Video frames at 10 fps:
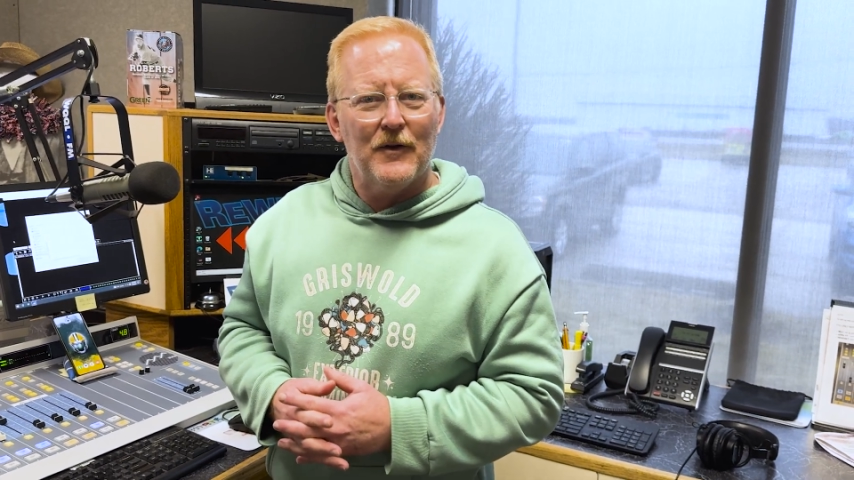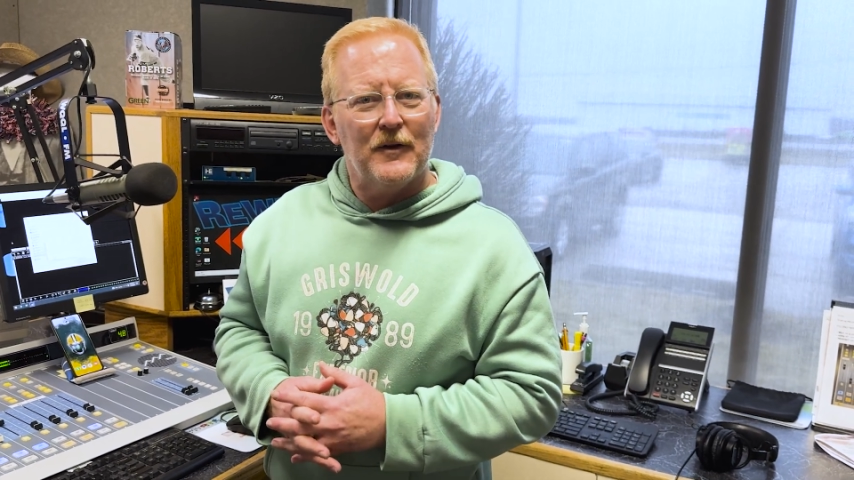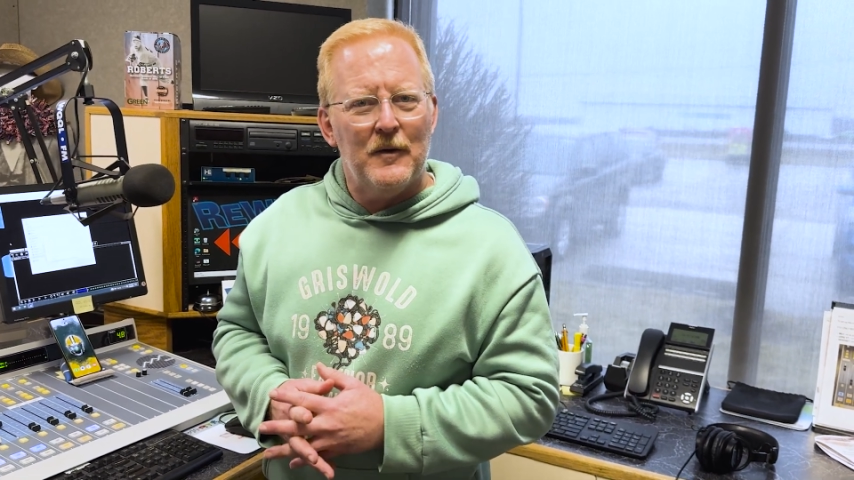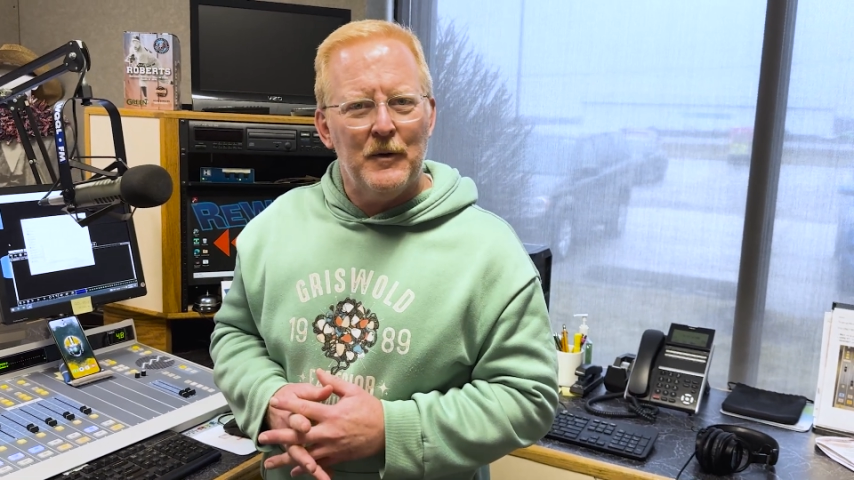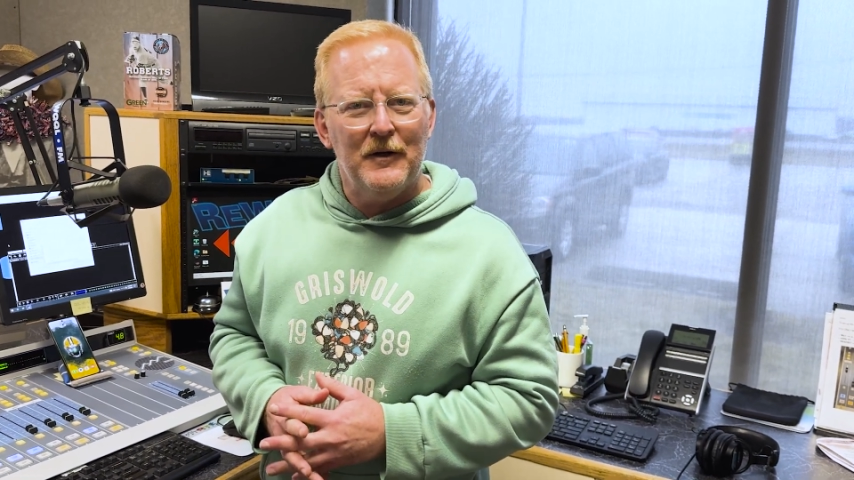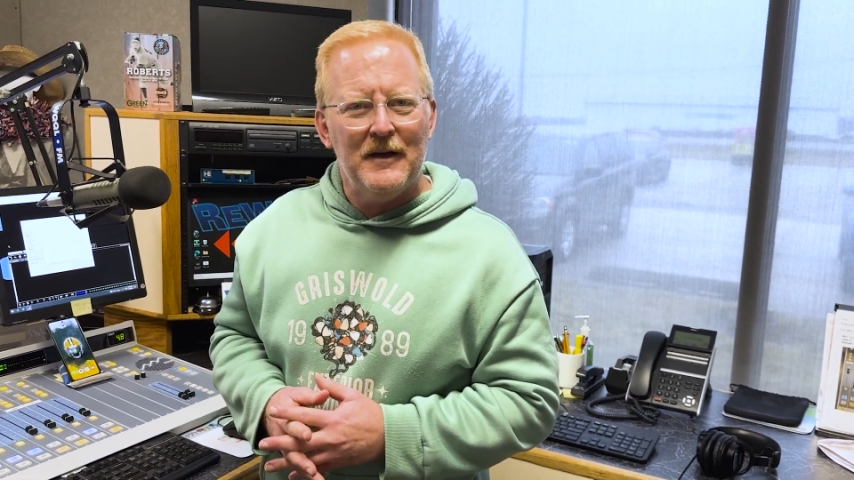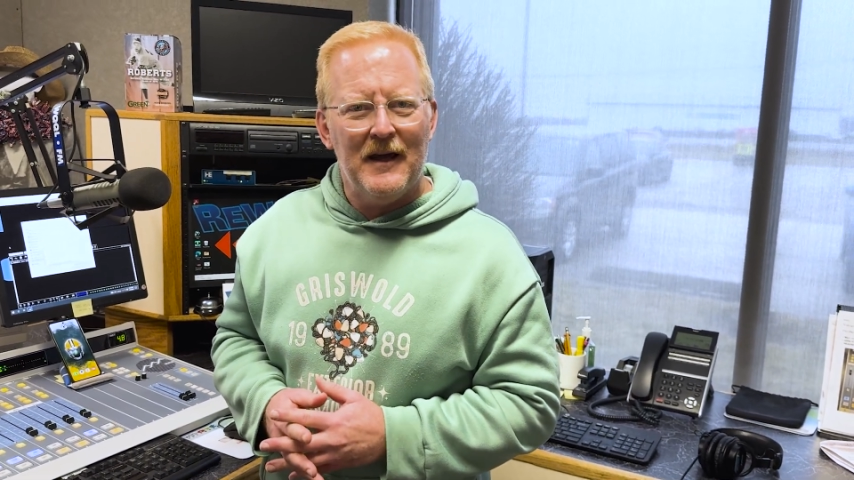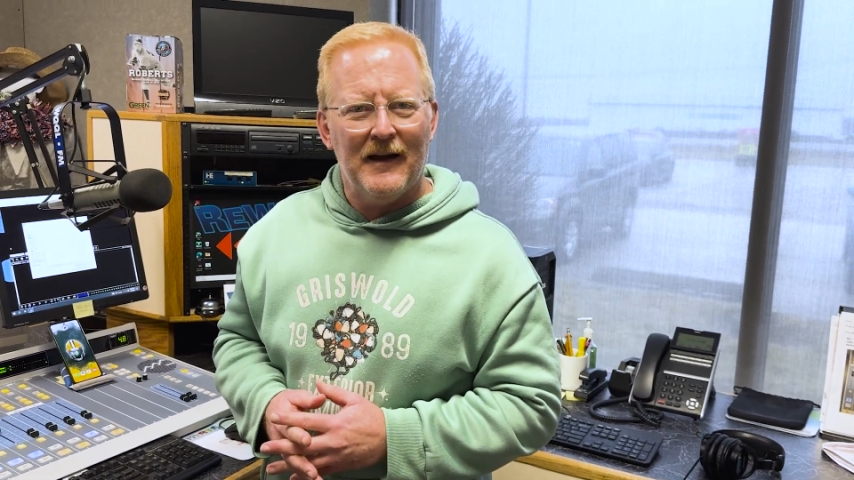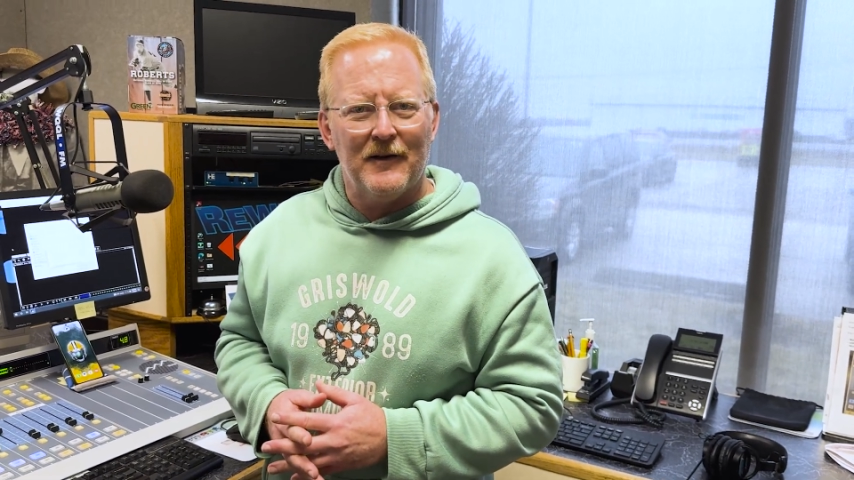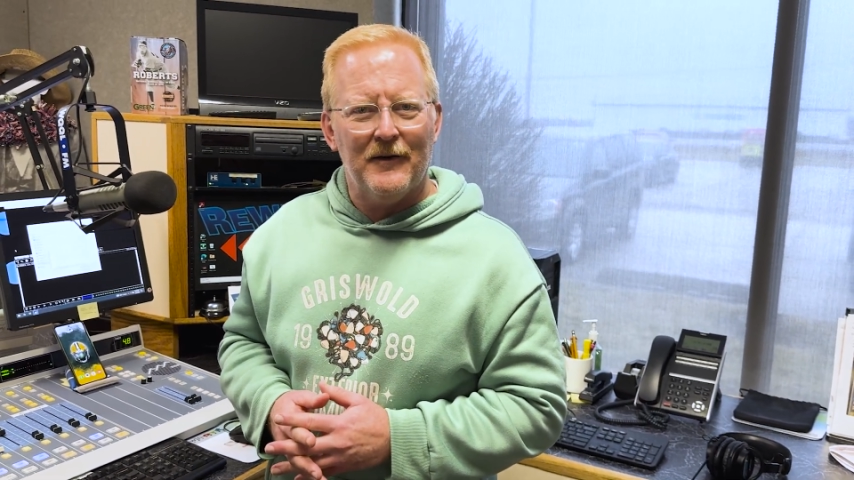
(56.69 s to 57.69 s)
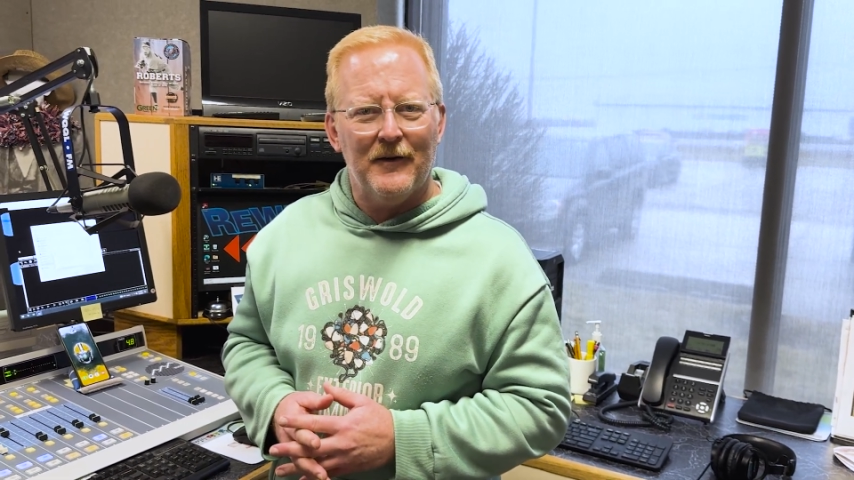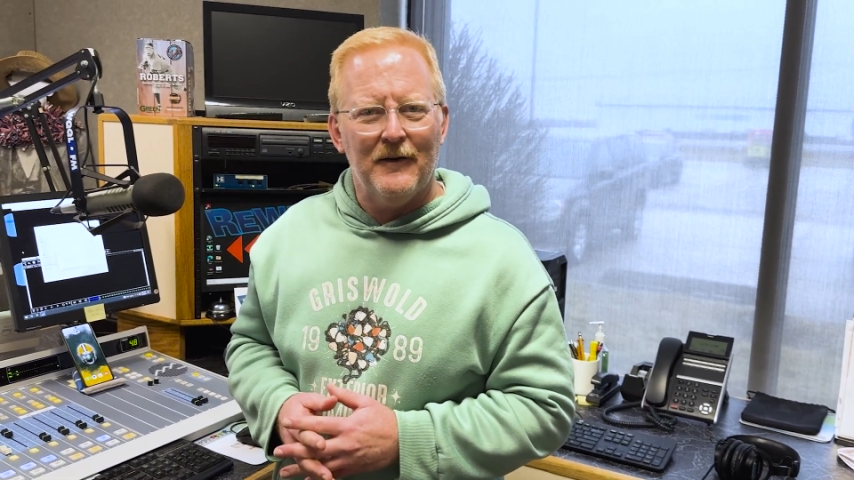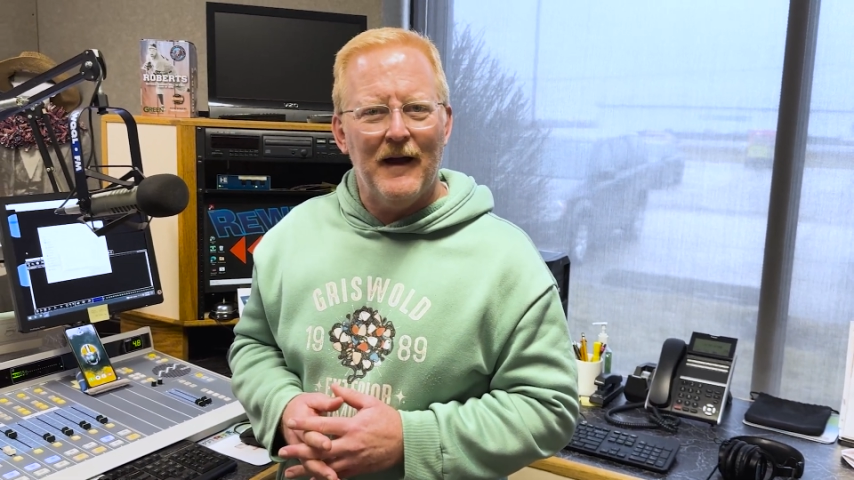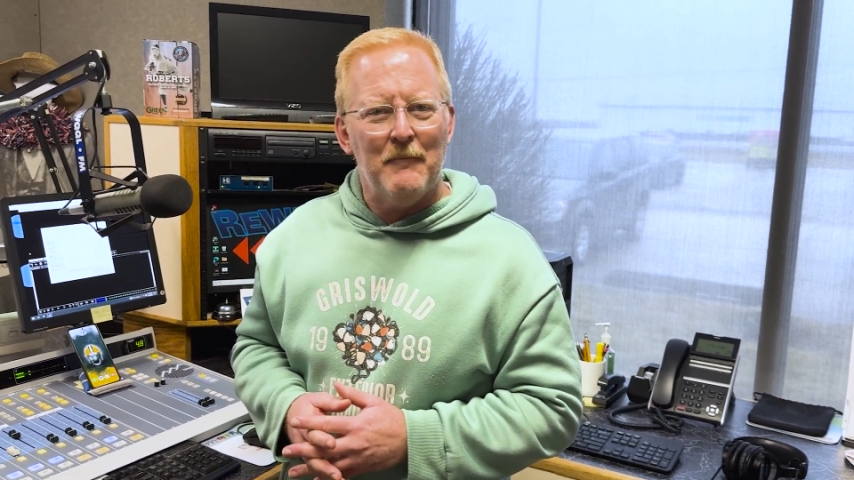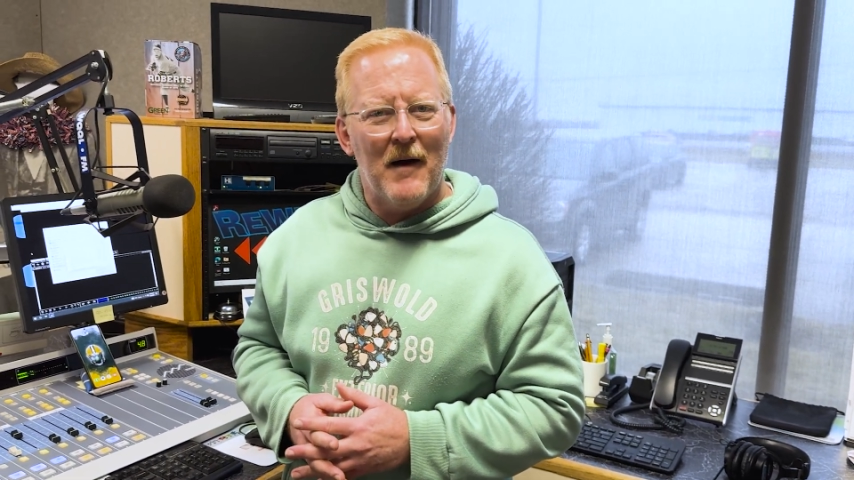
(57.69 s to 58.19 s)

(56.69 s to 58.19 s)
on the community calendar at